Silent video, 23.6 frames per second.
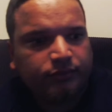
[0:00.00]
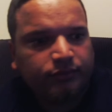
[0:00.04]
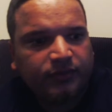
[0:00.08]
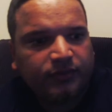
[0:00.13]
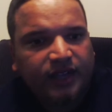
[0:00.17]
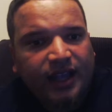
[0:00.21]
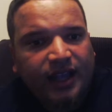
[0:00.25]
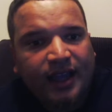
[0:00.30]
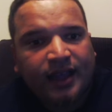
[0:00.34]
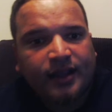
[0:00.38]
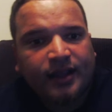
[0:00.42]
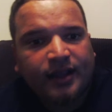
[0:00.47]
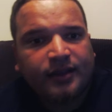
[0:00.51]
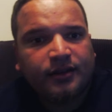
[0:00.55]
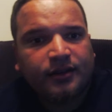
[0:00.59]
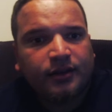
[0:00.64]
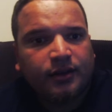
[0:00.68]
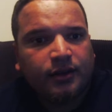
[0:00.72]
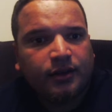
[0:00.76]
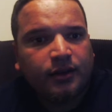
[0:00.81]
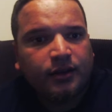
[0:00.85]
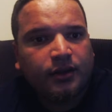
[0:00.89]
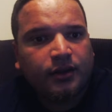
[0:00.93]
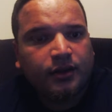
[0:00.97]
and
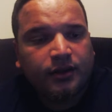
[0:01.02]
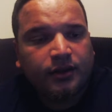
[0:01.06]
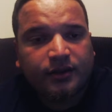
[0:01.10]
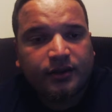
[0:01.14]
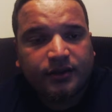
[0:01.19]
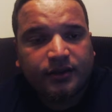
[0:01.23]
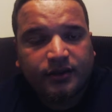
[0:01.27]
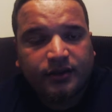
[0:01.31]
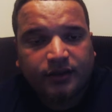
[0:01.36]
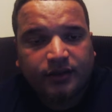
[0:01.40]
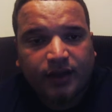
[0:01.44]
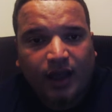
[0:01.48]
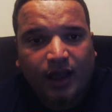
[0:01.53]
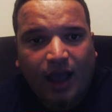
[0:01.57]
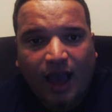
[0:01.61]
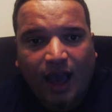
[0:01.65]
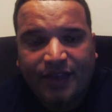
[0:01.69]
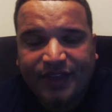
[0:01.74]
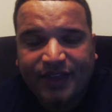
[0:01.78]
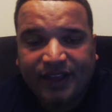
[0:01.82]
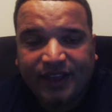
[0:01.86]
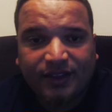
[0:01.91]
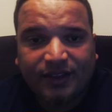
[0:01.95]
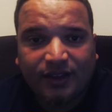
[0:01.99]
I
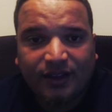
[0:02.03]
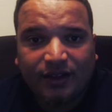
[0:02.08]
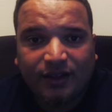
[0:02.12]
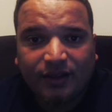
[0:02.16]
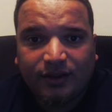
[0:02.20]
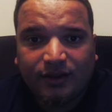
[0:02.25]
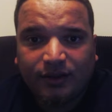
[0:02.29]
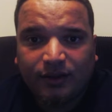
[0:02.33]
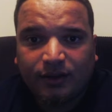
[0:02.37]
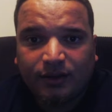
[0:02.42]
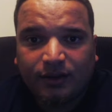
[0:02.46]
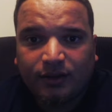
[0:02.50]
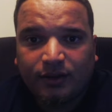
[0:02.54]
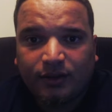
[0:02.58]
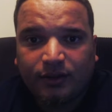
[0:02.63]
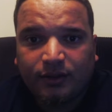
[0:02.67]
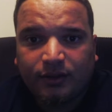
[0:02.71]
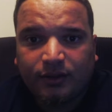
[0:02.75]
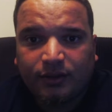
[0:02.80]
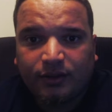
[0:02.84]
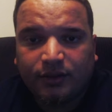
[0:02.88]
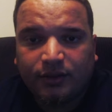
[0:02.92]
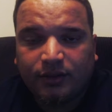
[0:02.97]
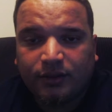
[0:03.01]
think the
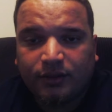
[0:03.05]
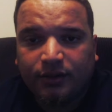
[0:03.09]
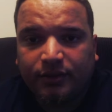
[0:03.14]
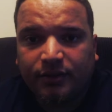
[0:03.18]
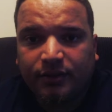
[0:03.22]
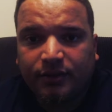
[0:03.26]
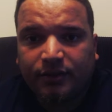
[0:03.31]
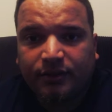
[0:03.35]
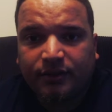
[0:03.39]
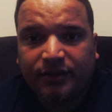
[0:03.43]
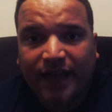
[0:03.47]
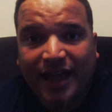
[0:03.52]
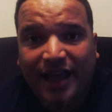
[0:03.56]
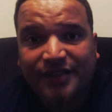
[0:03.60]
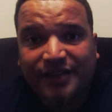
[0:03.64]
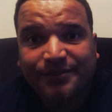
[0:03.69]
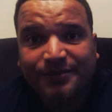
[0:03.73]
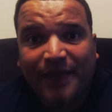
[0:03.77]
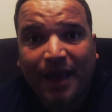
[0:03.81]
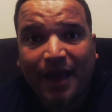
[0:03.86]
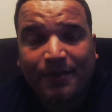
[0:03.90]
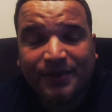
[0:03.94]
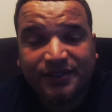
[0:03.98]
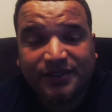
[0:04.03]
last
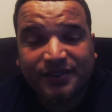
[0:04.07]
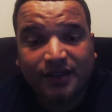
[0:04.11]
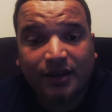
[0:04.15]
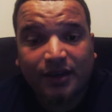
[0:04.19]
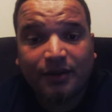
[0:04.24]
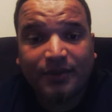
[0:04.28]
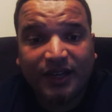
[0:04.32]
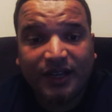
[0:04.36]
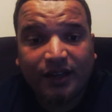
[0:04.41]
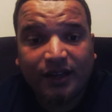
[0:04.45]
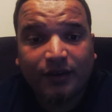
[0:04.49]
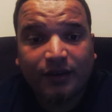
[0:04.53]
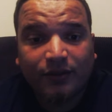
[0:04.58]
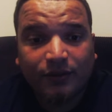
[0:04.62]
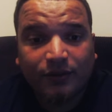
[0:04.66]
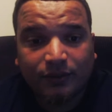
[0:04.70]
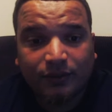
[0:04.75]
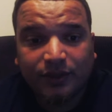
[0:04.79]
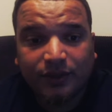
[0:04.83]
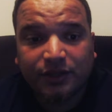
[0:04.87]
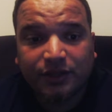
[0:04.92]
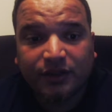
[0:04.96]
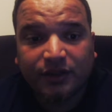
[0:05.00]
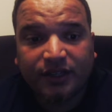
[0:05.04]
map is going to be
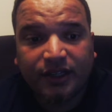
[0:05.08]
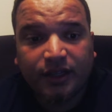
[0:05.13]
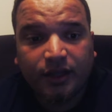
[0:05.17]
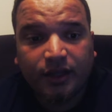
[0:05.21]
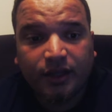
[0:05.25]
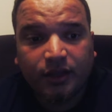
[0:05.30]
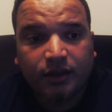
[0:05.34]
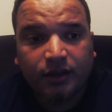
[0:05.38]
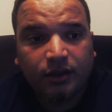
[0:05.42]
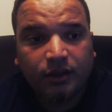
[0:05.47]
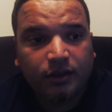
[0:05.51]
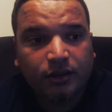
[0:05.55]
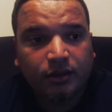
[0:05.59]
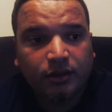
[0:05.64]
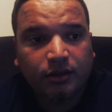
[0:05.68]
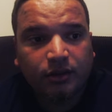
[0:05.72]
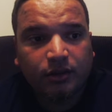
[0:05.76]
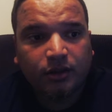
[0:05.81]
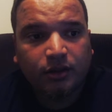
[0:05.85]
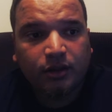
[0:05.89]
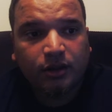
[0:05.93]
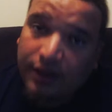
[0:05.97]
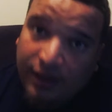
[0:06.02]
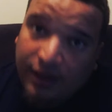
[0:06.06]
really good.
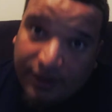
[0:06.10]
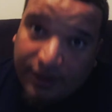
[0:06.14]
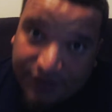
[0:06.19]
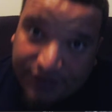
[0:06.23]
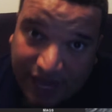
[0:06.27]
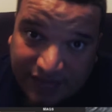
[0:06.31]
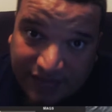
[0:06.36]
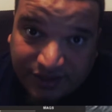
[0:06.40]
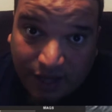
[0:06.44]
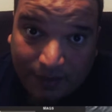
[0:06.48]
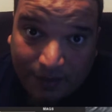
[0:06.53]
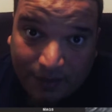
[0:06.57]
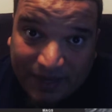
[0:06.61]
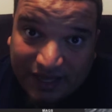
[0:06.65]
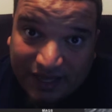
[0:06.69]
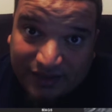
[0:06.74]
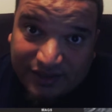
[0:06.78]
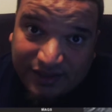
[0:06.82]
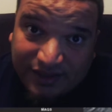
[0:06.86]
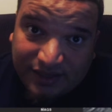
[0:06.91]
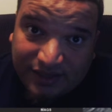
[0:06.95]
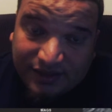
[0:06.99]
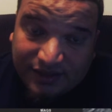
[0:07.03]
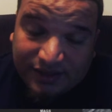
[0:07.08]
That's coming in
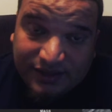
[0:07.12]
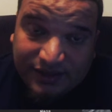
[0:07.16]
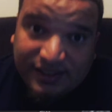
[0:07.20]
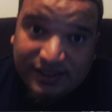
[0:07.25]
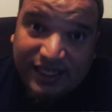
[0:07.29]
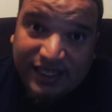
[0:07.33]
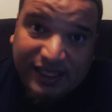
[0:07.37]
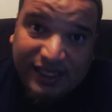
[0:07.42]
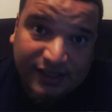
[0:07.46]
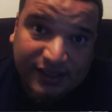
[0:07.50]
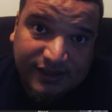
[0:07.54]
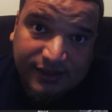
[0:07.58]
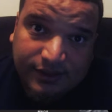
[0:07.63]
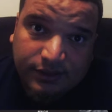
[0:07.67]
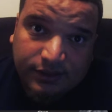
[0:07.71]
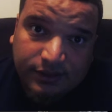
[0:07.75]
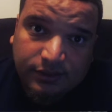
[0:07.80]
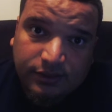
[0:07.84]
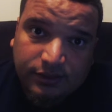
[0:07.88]
Season 6.